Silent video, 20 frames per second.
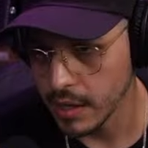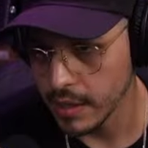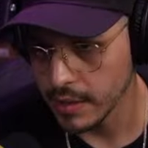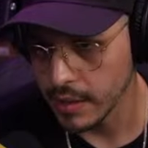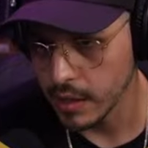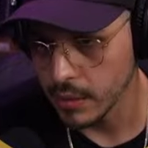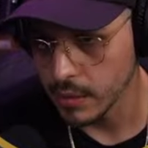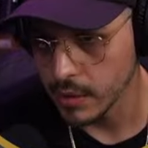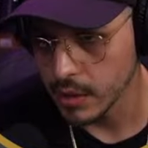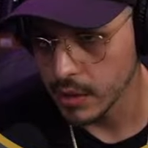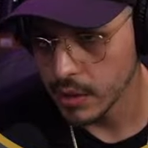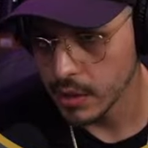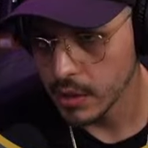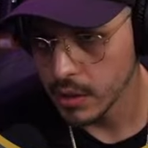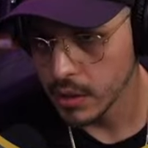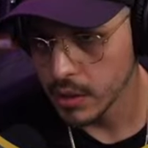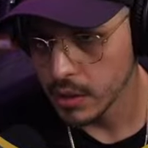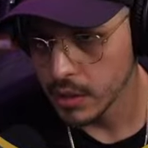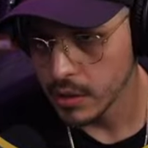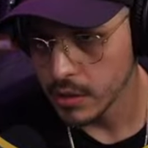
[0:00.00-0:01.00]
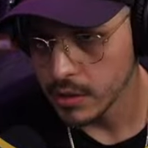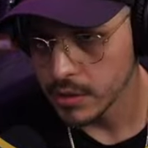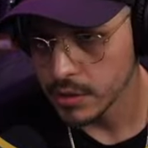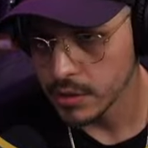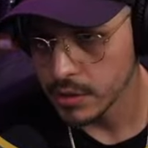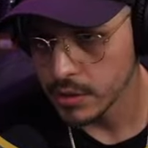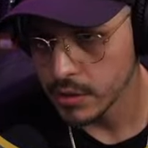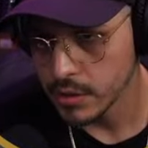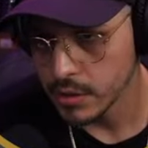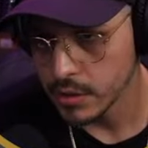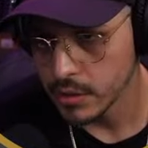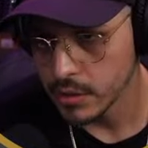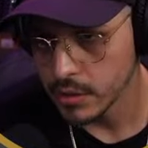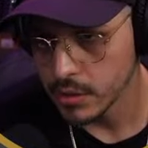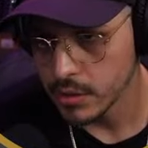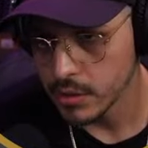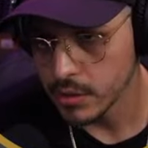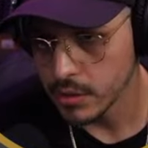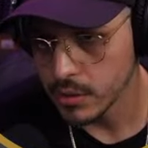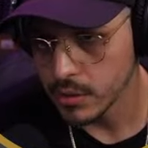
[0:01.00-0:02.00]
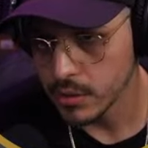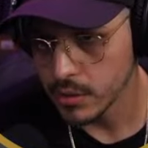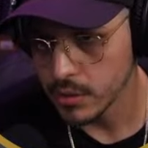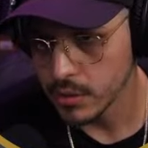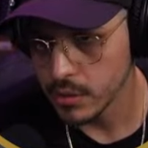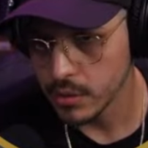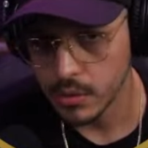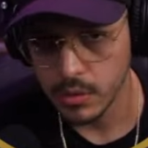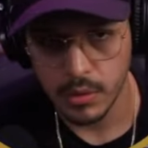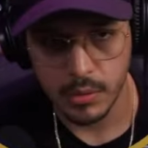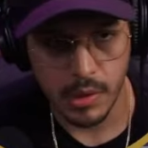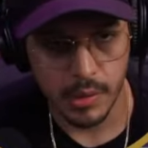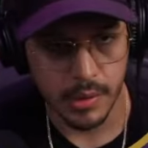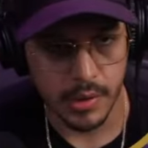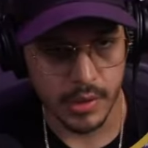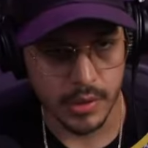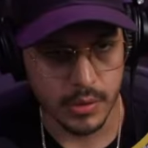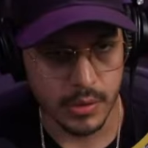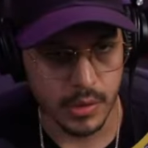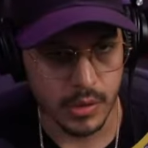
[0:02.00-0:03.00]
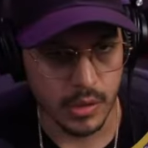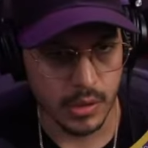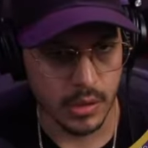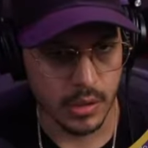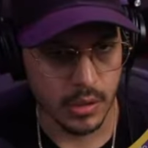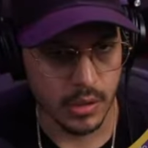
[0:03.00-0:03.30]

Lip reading: not that one. Let's do maybe this one.